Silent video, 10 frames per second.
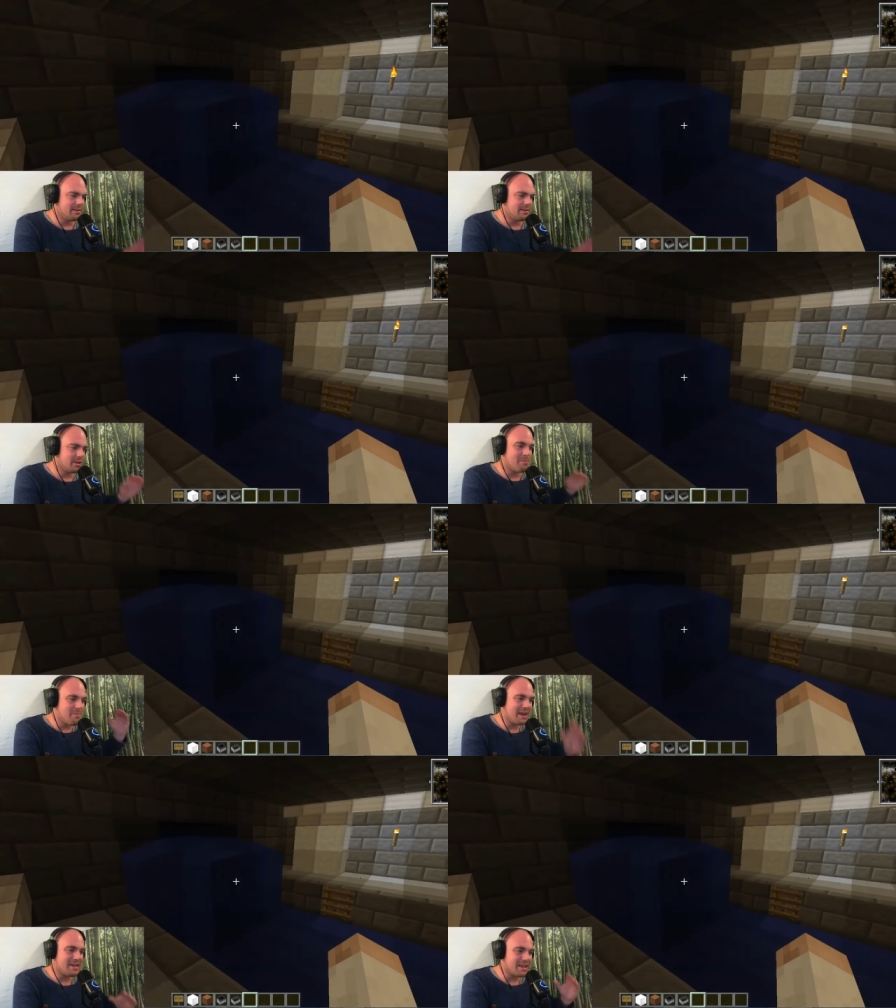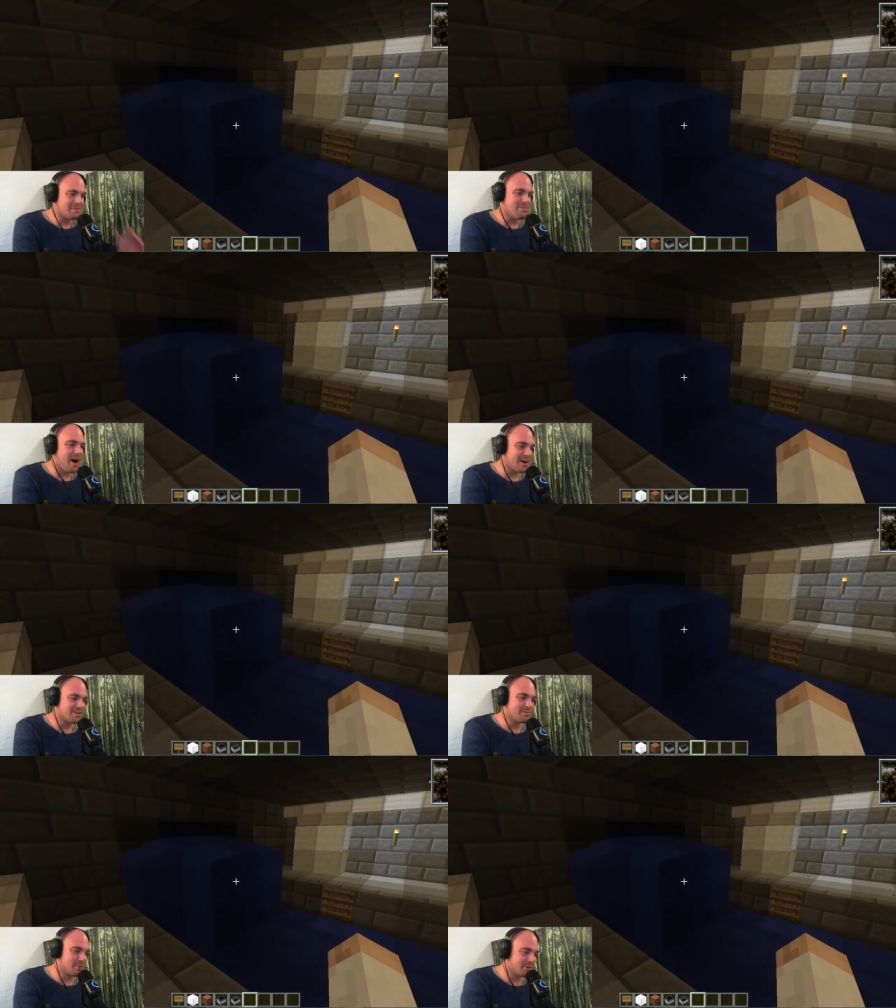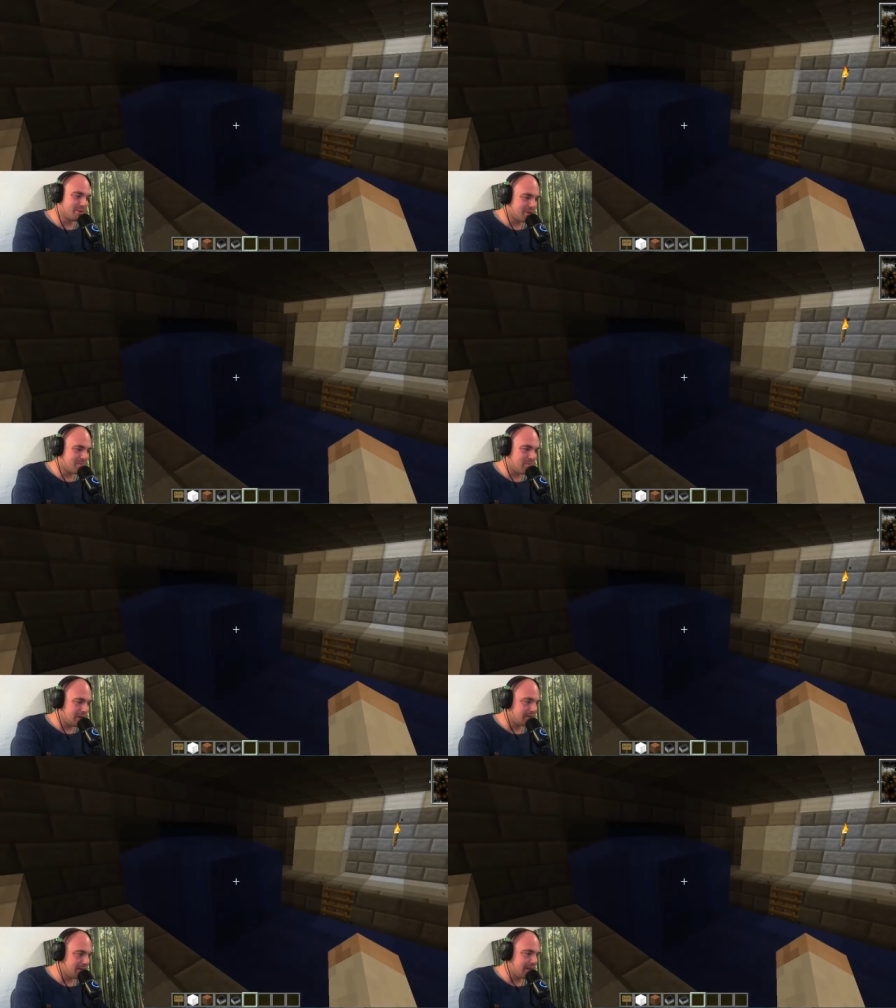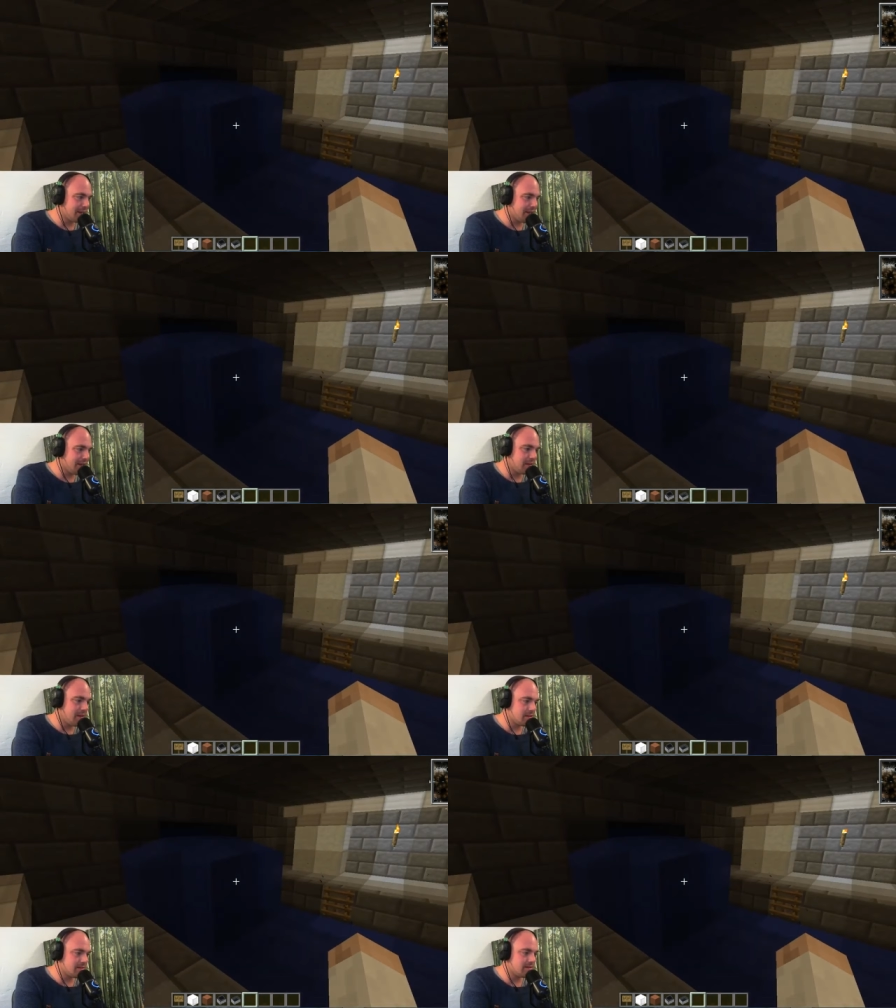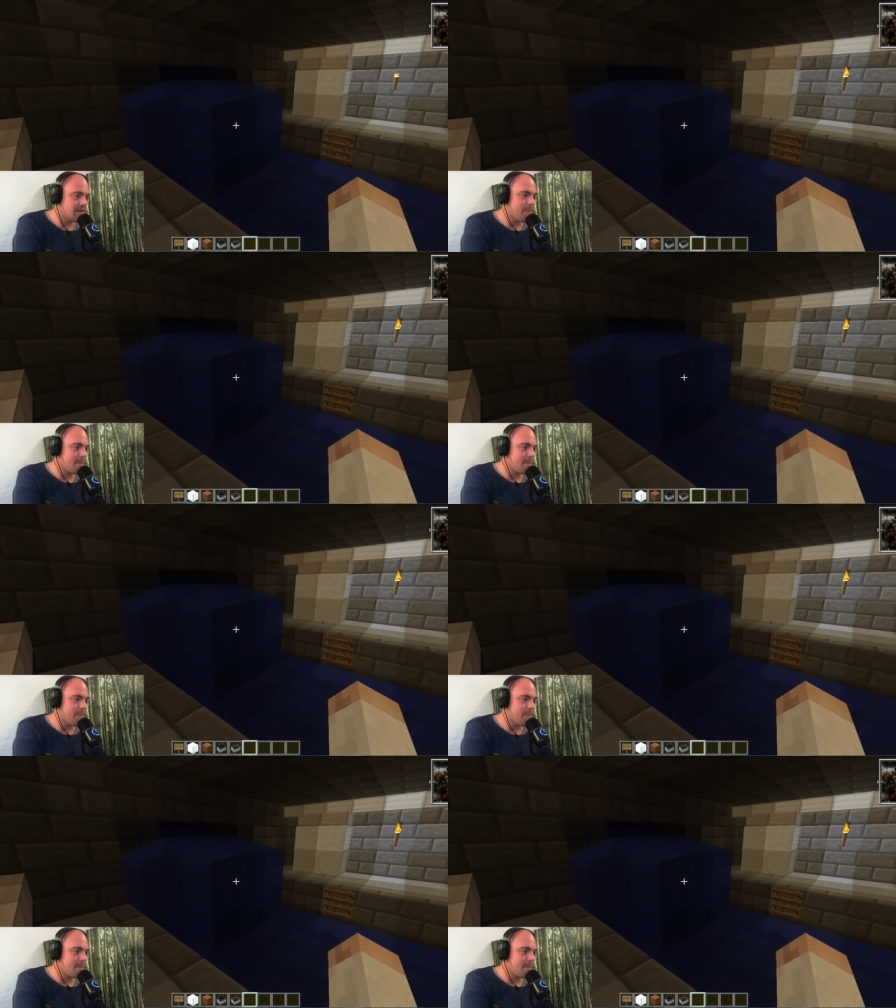you know, making it possible, you know, building it like this,